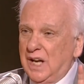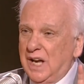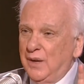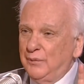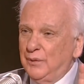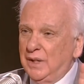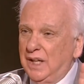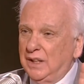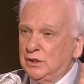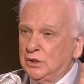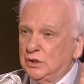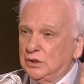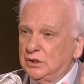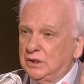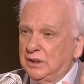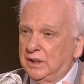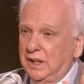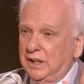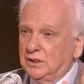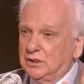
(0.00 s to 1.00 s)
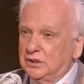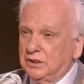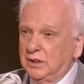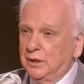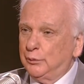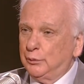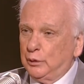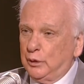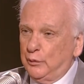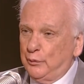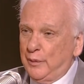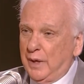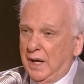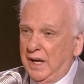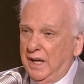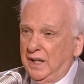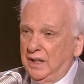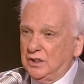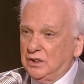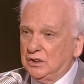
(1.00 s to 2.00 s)
I'm not just against liberal
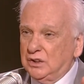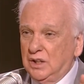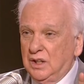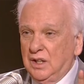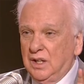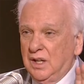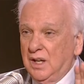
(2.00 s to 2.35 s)
bias.